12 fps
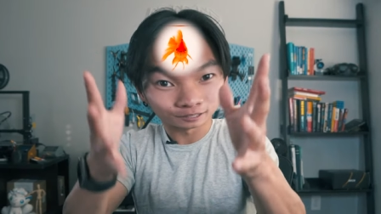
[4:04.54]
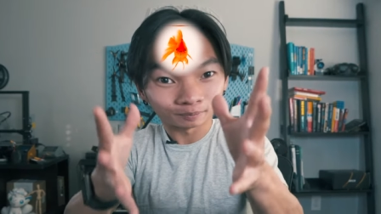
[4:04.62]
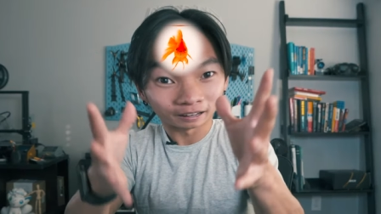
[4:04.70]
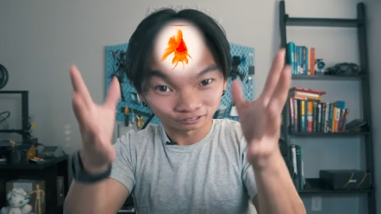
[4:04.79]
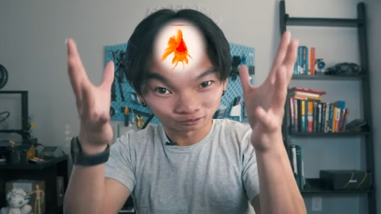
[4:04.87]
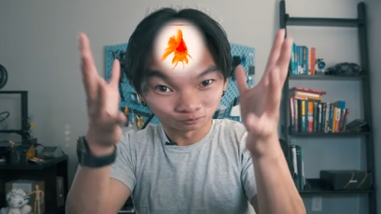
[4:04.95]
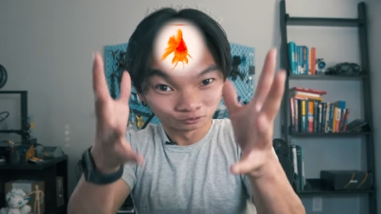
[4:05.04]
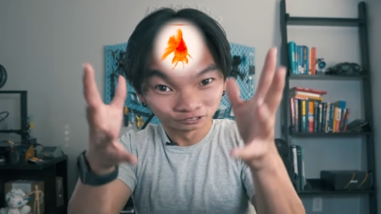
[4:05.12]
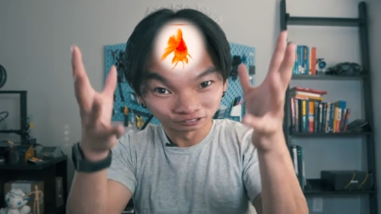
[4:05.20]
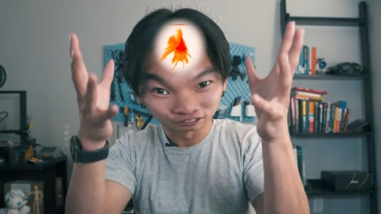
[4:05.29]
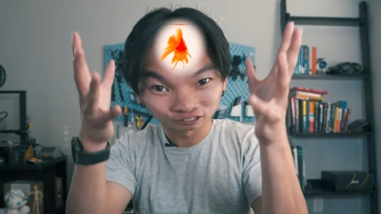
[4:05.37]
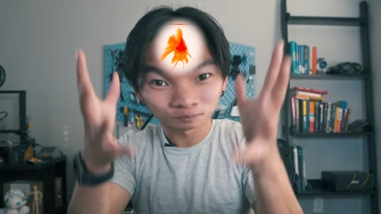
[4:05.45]
spans are
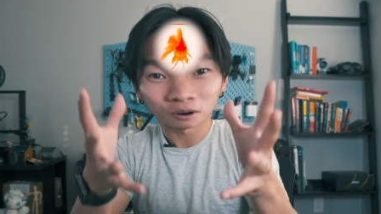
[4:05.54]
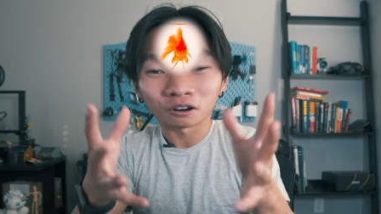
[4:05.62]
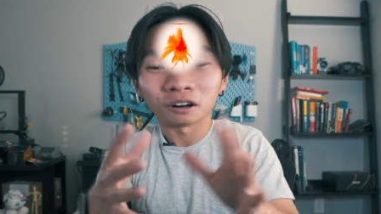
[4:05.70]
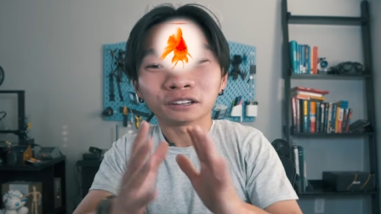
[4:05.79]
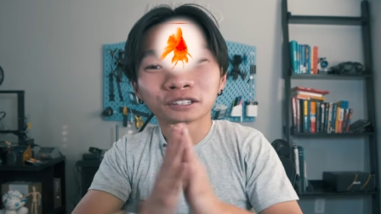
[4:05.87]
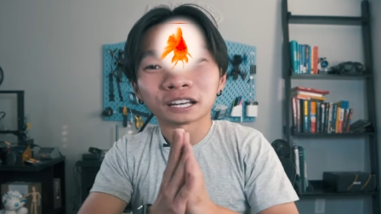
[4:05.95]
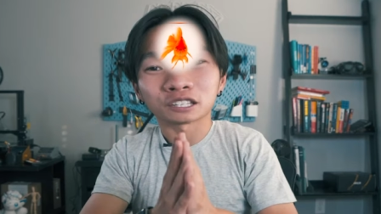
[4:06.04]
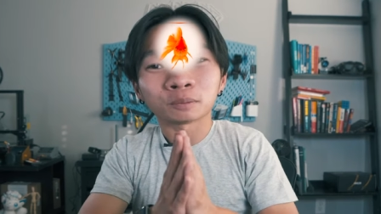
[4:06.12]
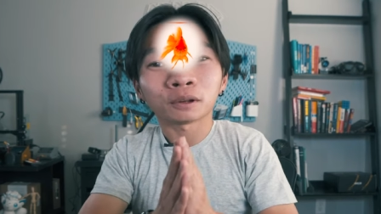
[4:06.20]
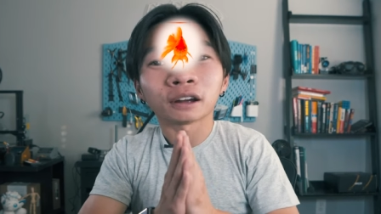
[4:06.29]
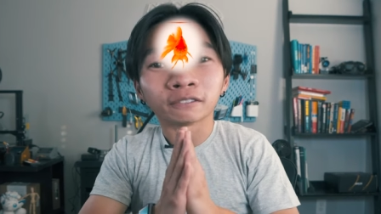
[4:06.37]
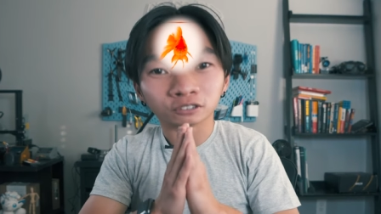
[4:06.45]
really small and they're getting
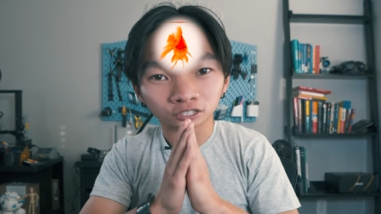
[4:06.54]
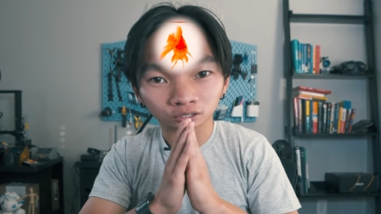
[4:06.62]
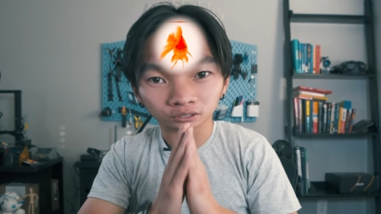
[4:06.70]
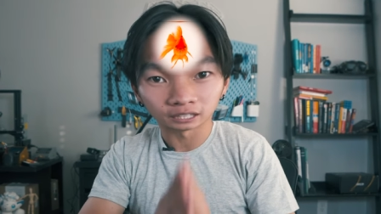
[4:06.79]
smaller every single